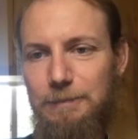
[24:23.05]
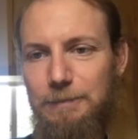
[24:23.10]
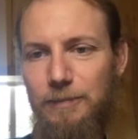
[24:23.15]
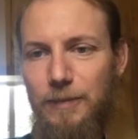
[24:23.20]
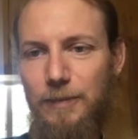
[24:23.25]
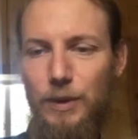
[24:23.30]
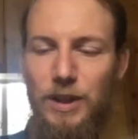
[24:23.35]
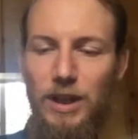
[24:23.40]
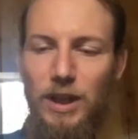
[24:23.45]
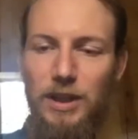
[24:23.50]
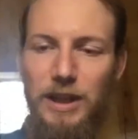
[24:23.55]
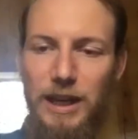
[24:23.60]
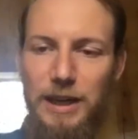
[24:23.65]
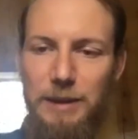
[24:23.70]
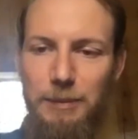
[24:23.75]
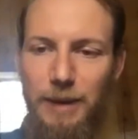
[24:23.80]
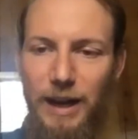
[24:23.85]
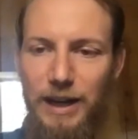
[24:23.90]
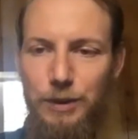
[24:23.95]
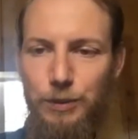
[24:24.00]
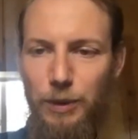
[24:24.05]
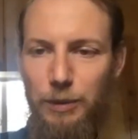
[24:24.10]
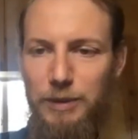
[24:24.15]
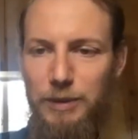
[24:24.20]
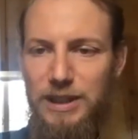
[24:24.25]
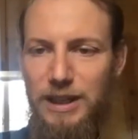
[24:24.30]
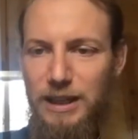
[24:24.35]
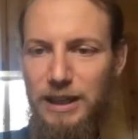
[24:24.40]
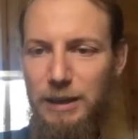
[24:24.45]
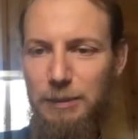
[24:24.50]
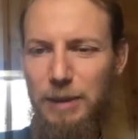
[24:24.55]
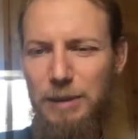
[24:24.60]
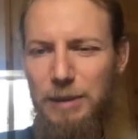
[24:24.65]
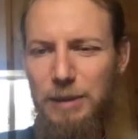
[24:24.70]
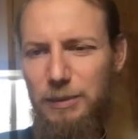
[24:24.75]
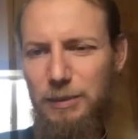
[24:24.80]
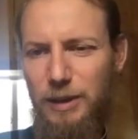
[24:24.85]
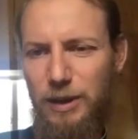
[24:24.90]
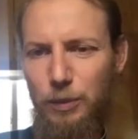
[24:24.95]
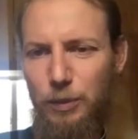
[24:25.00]
with all that in mind, we'll be taking maybe
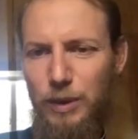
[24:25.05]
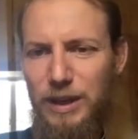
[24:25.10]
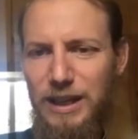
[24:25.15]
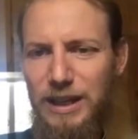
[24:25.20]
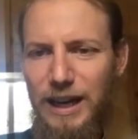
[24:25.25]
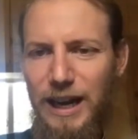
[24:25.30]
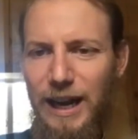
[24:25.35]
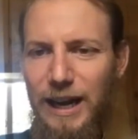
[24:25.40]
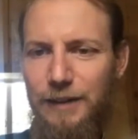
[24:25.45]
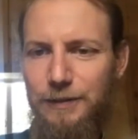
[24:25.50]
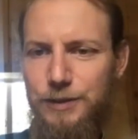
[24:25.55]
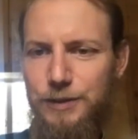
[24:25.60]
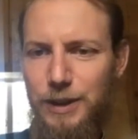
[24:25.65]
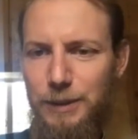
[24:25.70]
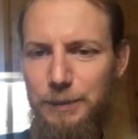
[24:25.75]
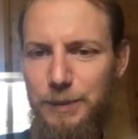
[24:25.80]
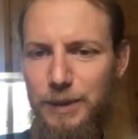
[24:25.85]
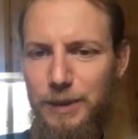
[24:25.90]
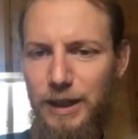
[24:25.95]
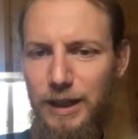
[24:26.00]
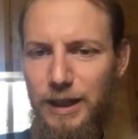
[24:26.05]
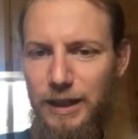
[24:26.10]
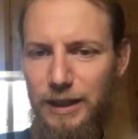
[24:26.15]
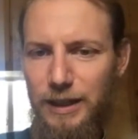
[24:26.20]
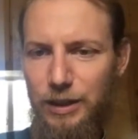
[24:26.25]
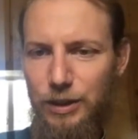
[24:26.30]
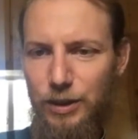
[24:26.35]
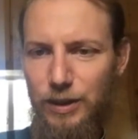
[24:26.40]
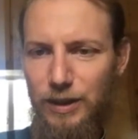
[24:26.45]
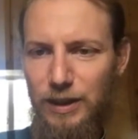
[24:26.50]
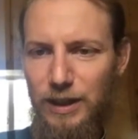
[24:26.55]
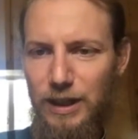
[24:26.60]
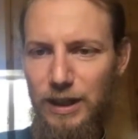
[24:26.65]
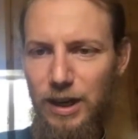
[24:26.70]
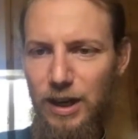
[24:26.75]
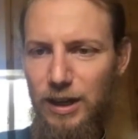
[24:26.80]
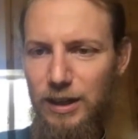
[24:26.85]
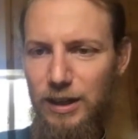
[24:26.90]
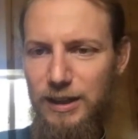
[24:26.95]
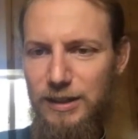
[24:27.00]
about a week and a half trip in early
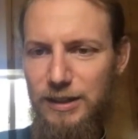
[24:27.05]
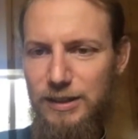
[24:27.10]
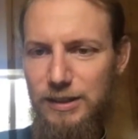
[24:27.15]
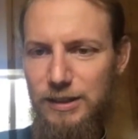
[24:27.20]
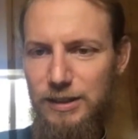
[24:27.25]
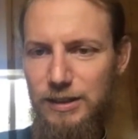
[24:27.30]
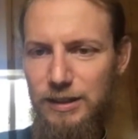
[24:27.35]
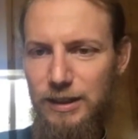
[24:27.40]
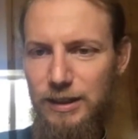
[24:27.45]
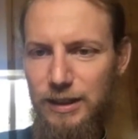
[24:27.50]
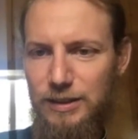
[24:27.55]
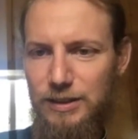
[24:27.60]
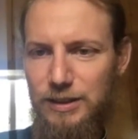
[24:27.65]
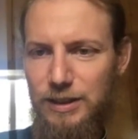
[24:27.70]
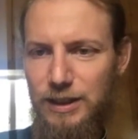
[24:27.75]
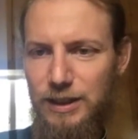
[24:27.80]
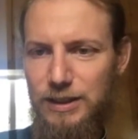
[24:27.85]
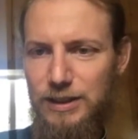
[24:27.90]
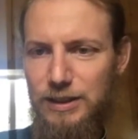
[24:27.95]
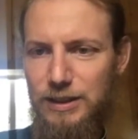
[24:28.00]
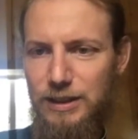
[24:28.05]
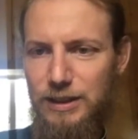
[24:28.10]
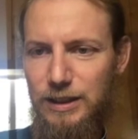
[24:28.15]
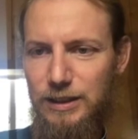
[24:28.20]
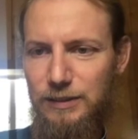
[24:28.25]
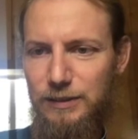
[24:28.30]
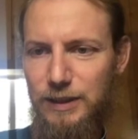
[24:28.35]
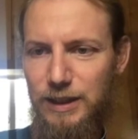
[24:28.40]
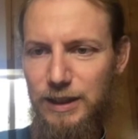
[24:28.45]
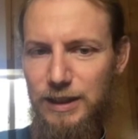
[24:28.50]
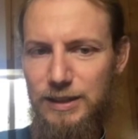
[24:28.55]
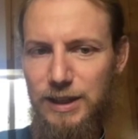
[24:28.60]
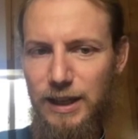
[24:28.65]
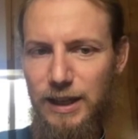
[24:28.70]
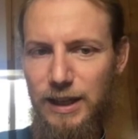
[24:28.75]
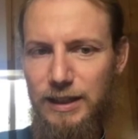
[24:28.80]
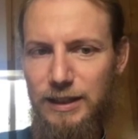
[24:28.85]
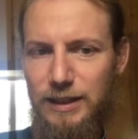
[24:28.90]
August. So that's really exciting.